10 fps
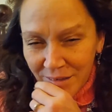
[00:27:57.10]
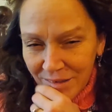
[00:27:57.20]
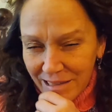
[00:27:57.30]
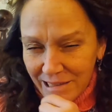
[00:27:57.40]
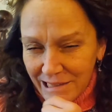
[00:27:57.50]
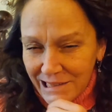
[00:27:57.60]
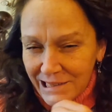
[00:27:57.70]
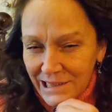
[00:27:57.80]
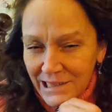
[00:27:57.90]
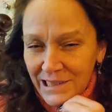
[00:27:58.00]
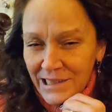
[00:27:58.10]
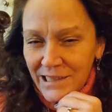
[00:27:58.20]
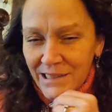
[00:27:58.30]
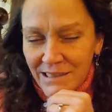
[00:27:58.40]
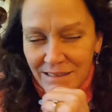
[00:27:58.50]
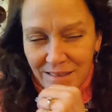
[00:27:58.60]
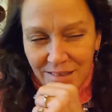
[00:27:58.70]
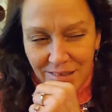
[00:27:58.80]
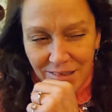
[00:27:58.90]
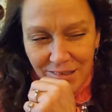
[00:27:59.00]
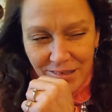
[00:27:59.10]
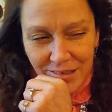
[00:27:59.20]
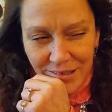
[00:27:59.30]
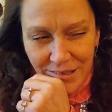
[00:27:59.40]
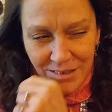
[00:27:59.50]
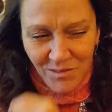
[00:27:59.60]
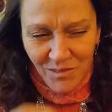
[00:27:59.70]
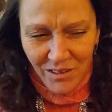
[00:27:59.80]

I guess that's why